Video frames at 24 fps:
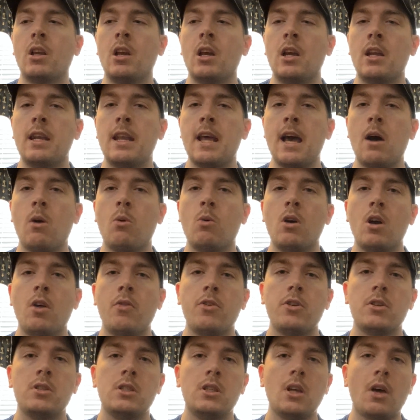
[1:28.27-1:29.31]
Now,
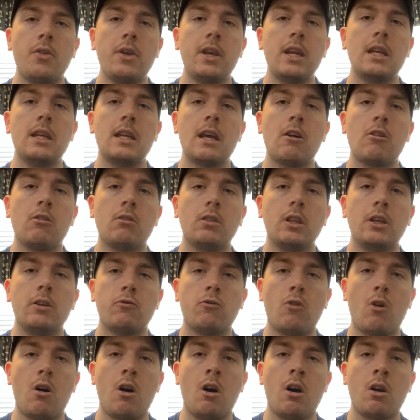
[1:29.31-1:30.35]
there's nothing inherently
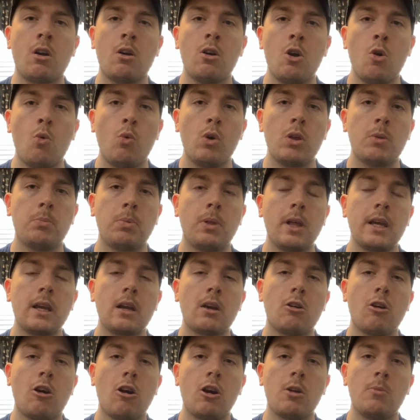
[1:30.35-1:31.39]
wrong with playing a
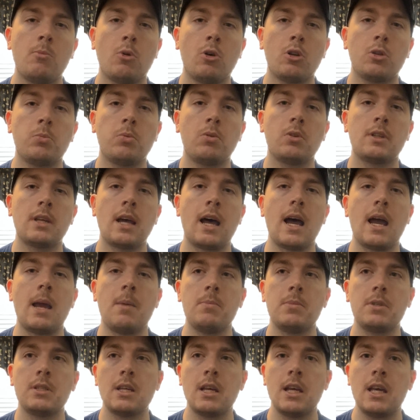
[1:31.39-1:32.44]
card multiple
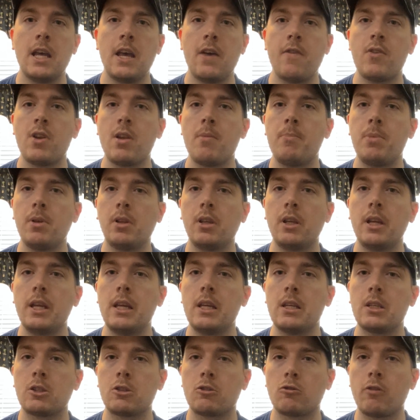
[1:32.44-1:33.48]
times. If an ability
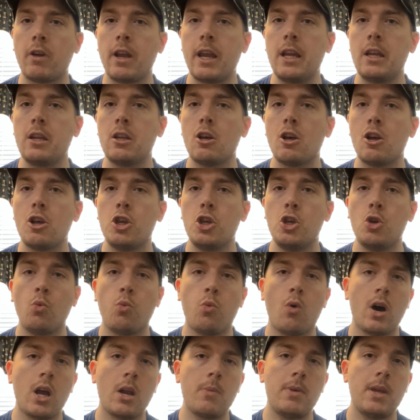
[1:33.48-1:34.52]
is great, you
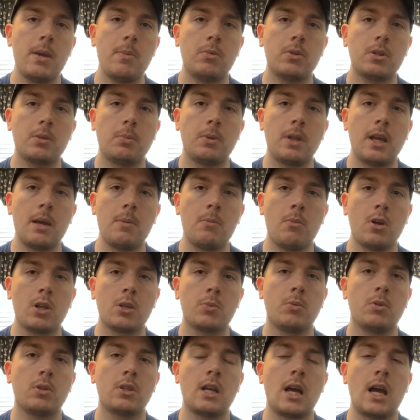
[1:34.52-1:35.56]
want to be able to play it
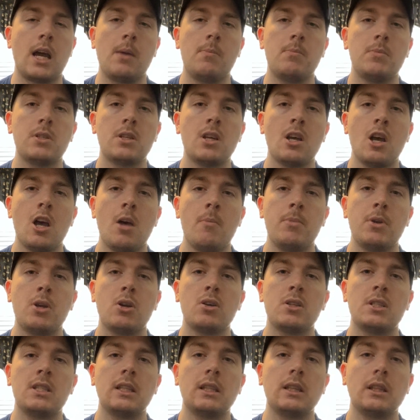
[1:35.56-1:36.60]
multiple times
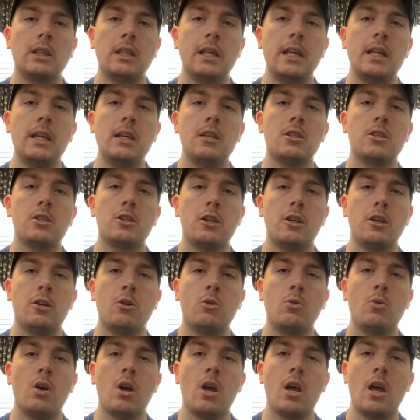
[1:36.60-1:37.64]
because it leads
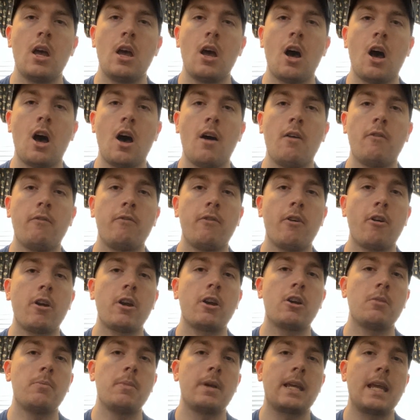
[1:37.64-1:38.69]
to very
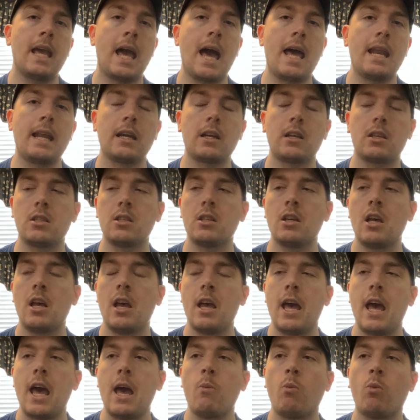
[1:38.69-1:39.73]
good mechanics.
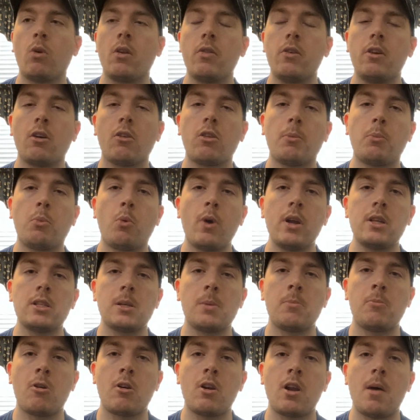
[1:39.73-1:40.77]
And one of the other points I
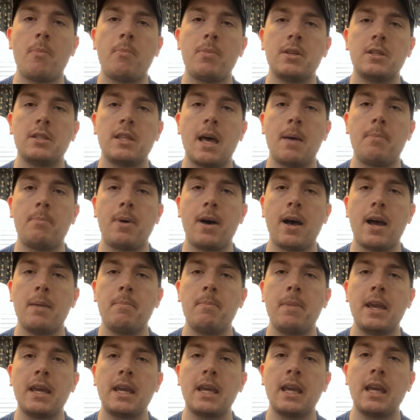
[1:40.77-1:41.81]
brought up is that by
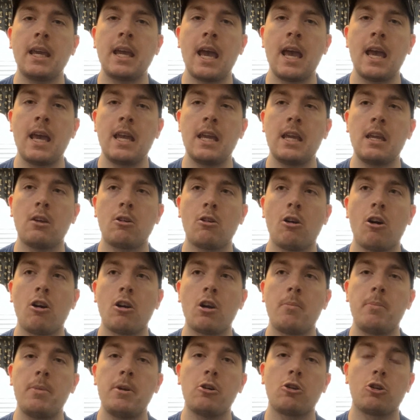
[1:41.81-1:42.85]
making a card
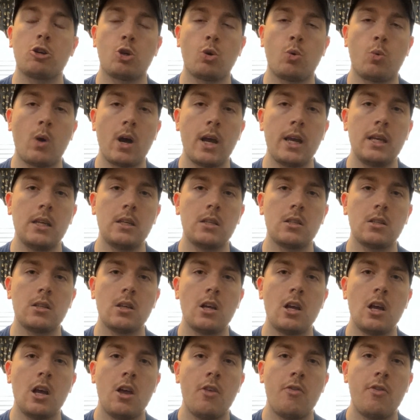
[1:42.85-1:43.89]
appear twice,
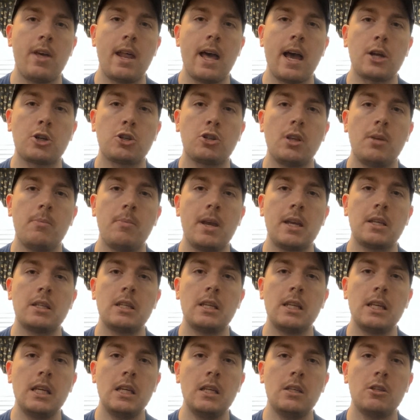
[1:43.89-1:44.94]
that actually makes
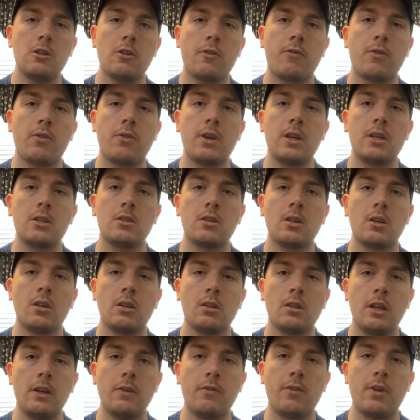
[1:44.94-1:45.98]
it easier for things to
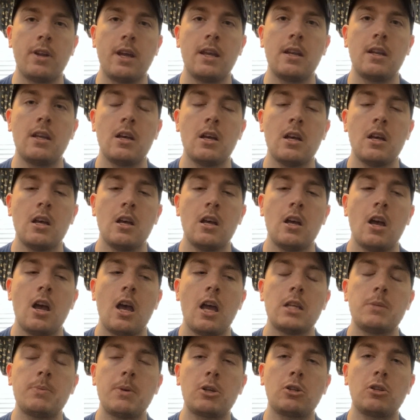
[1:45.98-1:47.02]
infinite,
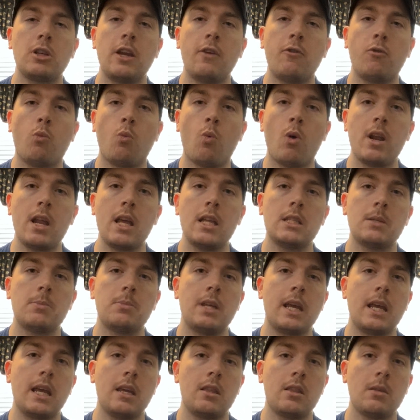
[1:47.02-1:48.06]
especially if one ends up
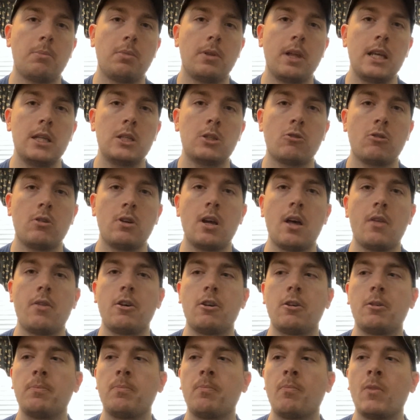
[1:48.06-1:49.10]
taking the place of
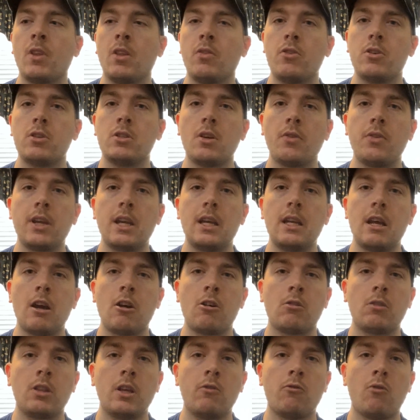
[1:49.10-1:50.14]
another. There's nothing
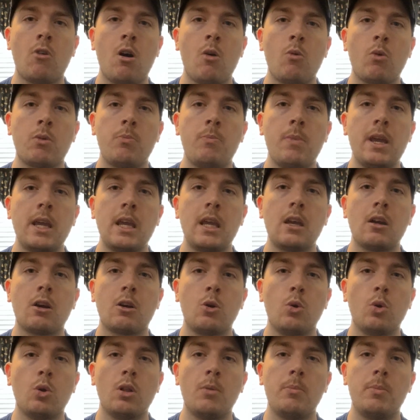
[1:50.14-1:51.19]
inherently wrong with making a
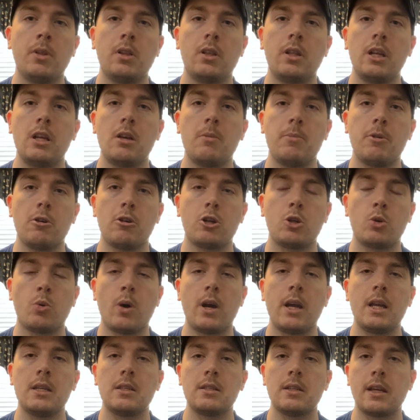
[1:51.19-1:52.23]
cool ability appear
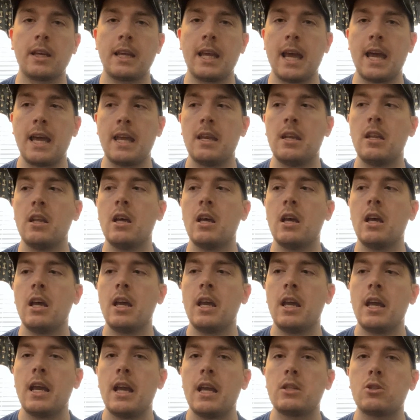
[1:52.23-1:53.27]
twice. Again,
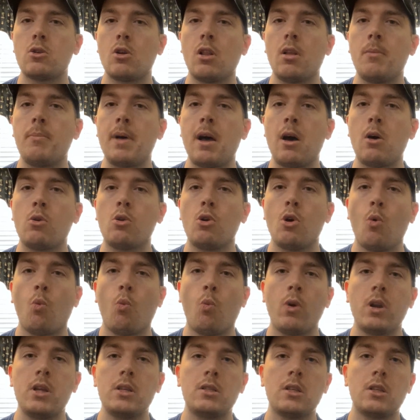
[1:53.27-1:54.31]
it's all about
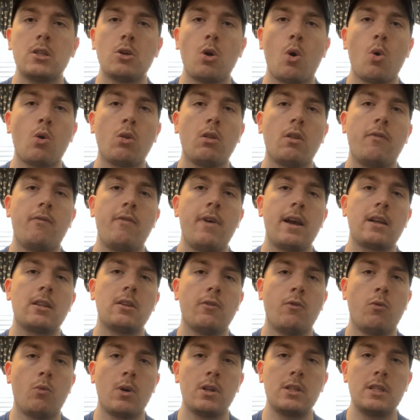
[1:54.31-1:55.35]
what is the total effect
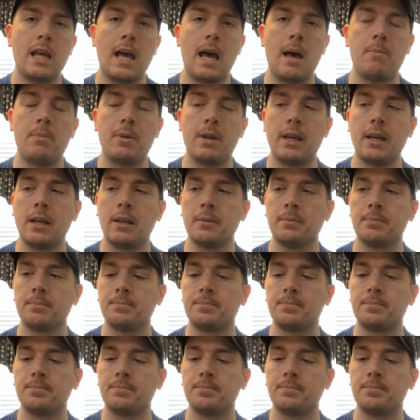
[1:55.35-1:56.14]
of what's happening.